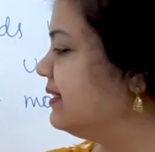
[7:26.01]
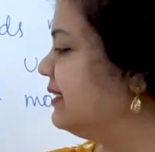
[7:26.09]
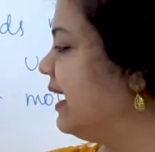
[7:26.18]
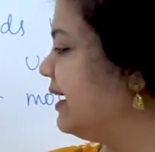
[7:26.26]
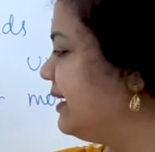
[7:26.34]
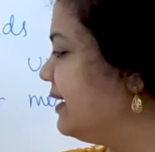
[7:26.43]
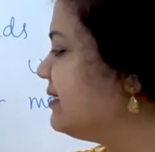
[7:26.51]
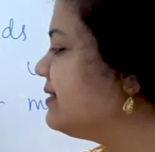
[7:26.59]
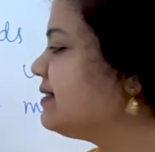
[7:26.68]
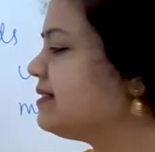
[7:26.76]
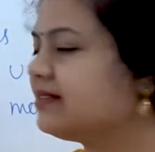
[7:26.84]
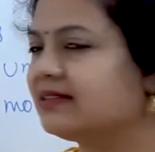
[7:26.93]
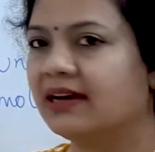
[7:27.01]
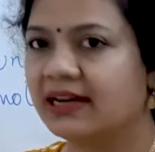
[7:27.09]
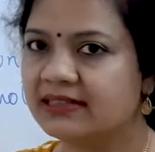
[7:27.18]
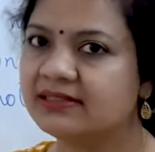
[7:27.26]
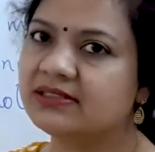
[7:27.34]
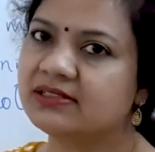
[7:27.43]
directs
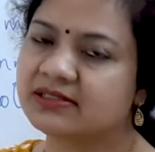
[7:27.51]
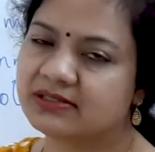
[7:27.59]
us